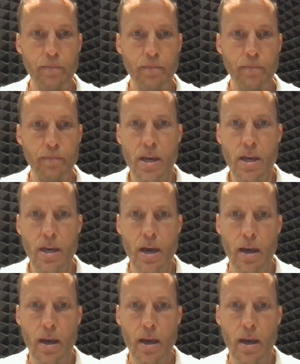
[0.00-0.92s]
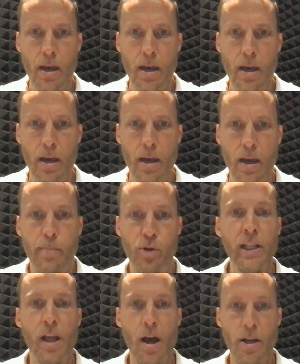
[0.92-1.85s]
the
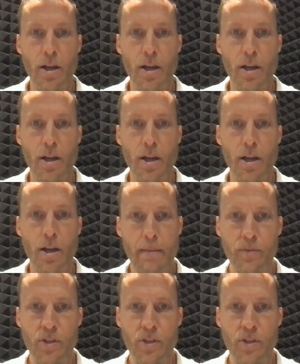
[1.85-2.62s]
pre-launch, right?